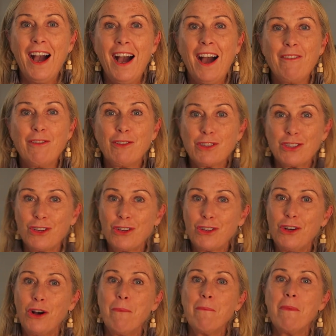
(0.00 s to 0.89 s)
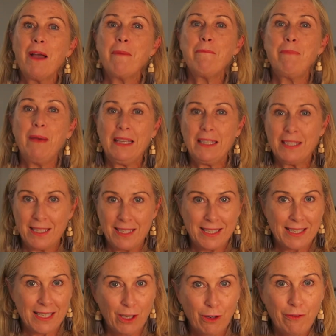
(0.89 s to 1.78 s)
I've also got my best
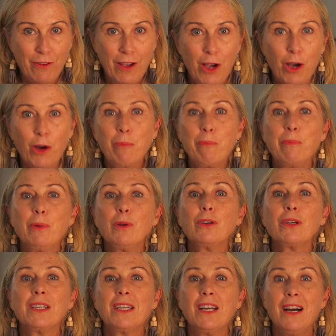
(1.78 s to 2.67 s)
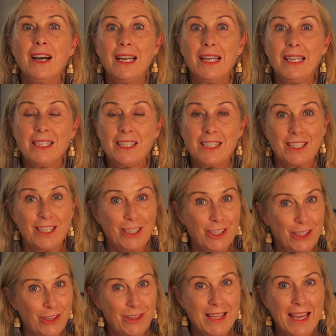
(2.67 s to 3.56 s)
self-help book guides
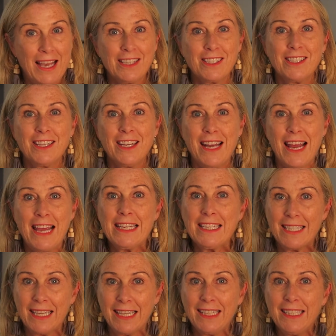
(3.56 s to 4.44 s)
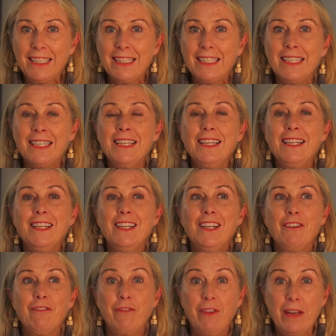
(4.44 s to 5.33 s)
2018
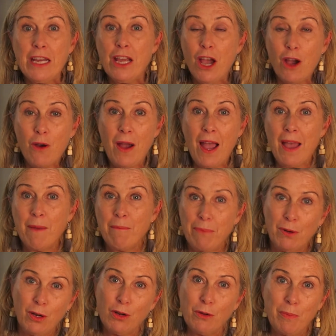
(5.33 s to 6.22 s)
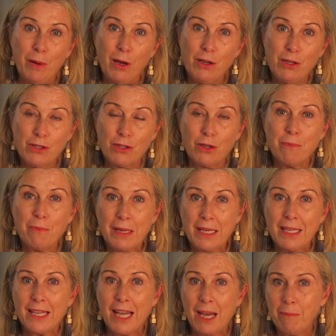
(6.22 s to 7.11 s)
video and blog post on
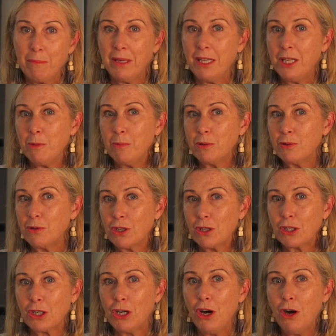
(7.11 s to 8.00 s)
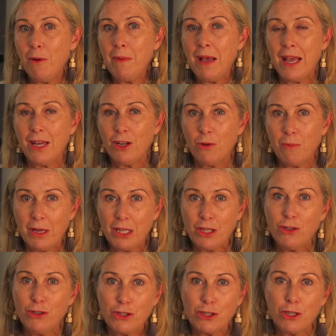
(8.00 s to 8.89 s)
beingunbeatable.com and on my
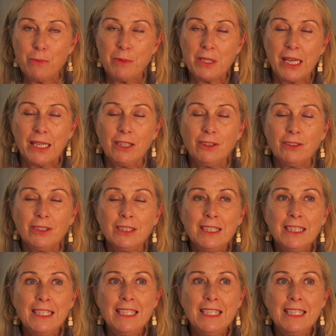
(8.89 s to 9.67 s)
YouTube channel,